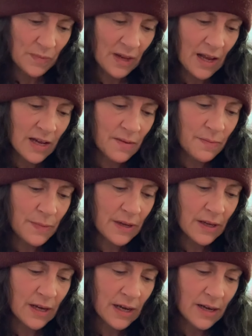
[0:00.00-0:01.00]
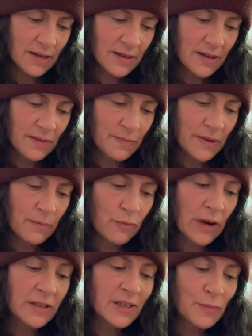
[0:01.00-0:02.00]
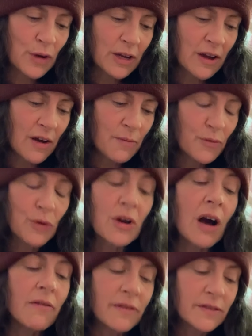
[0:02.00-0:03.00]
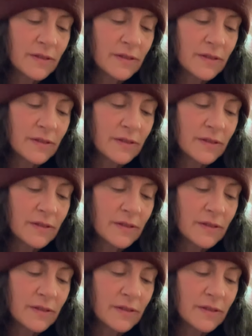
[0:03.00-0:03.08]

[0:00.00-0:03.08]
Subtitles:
had a big branch broke off.